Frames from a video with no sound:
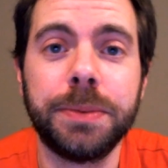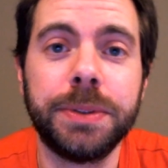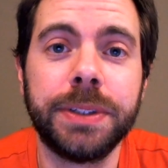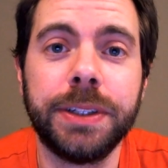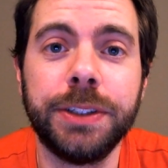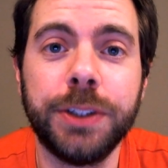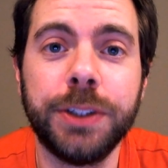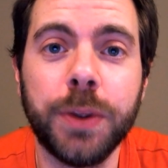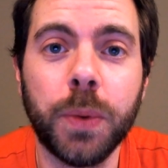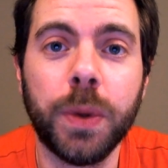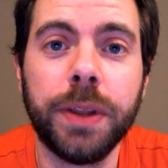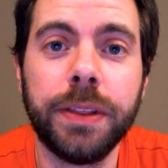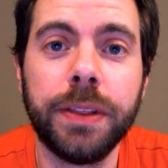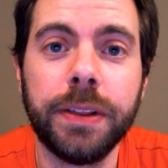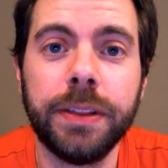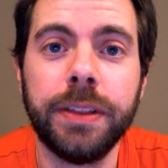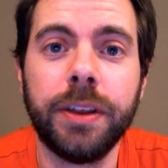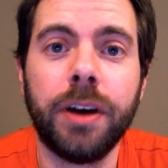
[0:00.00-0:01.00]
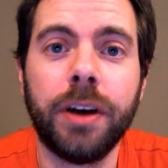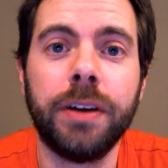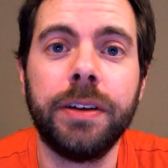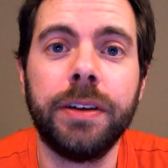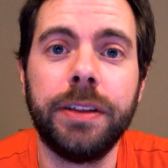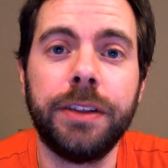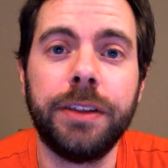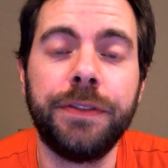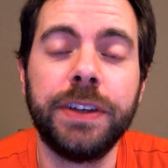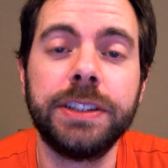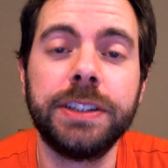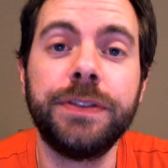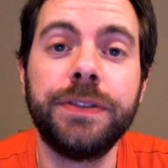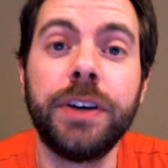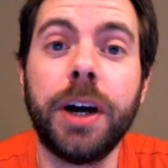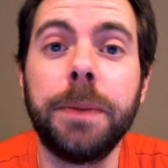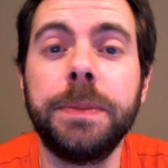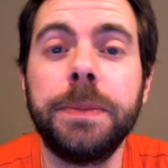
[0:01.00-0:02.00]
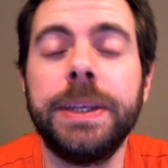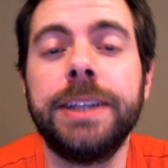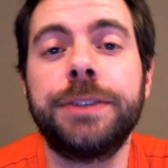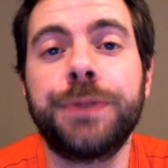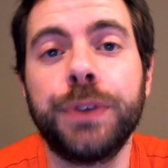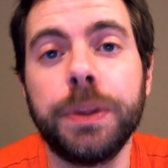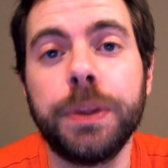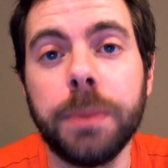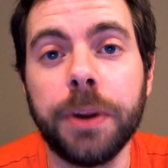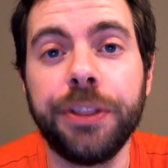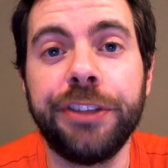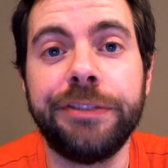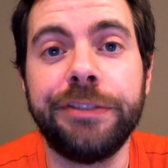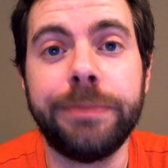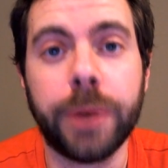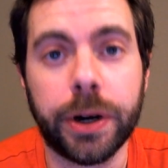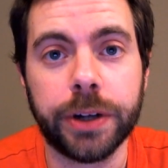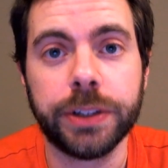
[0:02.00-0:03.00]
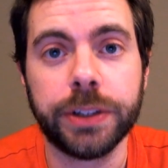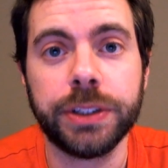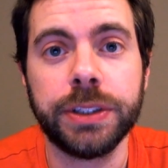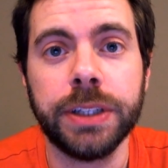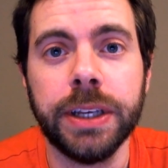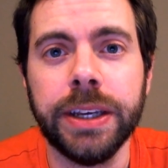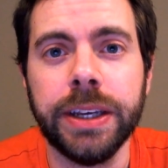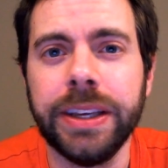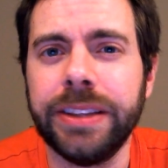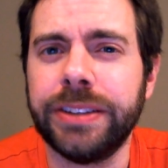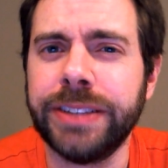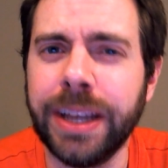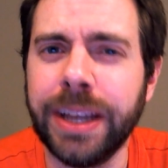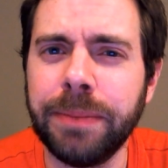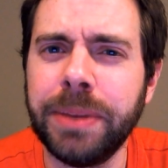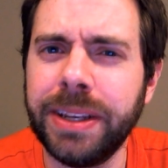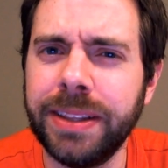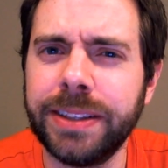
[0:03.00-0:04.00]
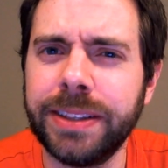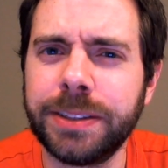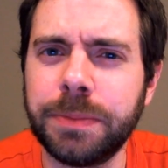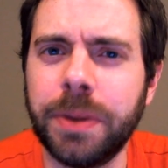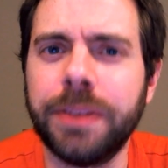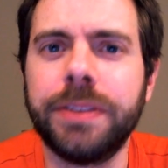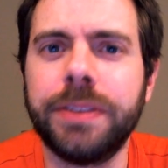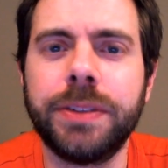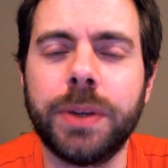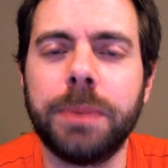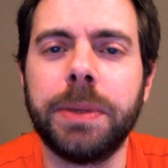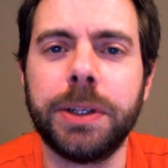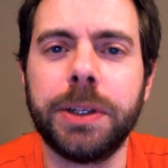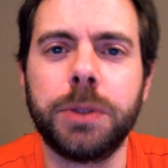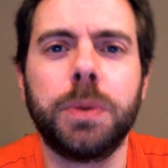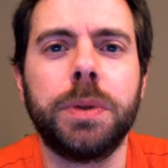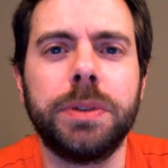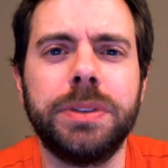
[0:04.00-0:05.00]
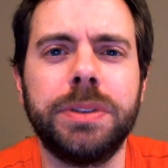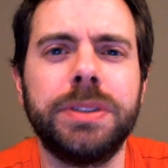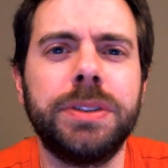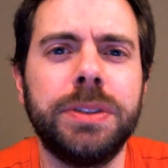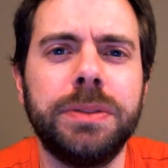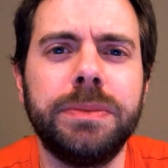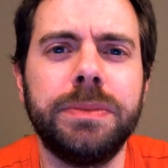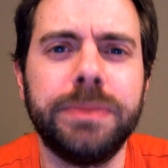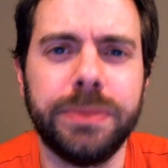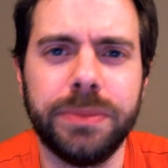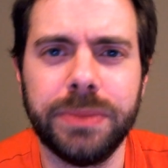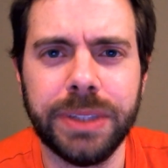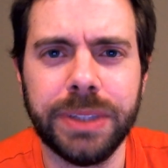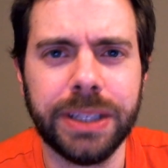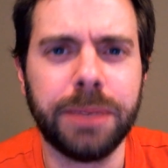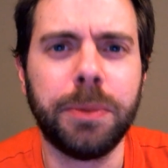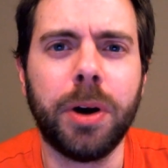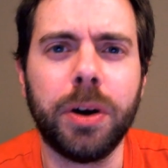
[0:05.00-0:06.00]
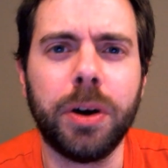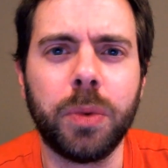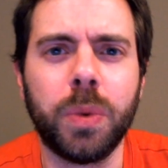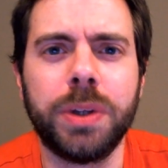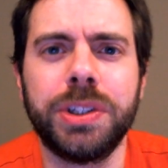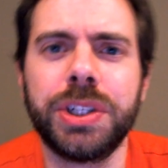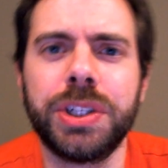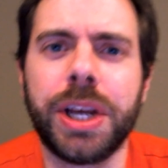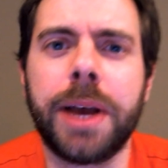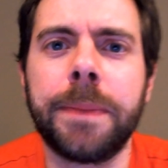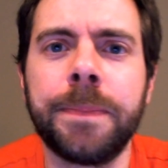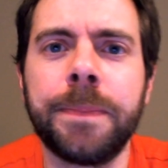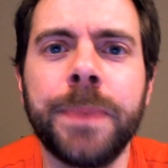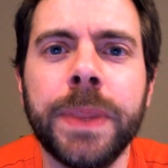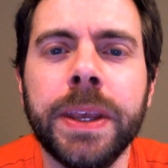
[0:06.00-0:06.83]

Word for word: present you with the, uh, the festival updates for the month of March. There's not many this month, so I might as well just get them all in one shot.